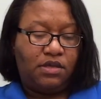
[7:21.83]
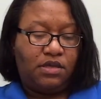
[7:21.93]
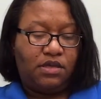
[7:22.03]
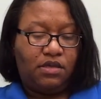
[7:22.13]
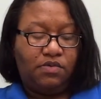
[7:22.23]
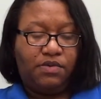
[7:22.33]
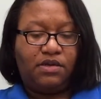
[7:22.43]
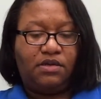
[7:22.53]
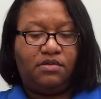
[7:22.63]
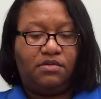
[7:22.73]
and you want
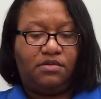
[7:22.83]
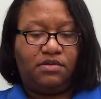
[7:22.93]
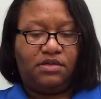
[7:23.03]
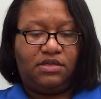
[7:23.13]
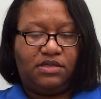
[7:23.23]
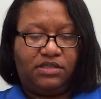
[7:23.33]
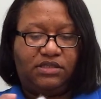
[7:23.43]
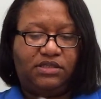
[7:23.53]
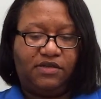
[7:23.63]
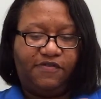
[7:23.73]
to
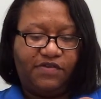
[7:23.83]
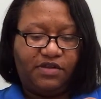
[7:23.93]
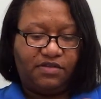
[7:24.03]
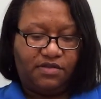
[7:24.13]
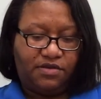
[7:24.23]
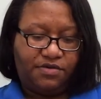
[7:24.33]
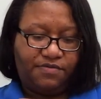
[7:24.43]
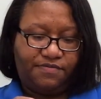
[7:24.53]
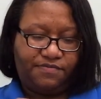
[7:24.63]
stuff it in there.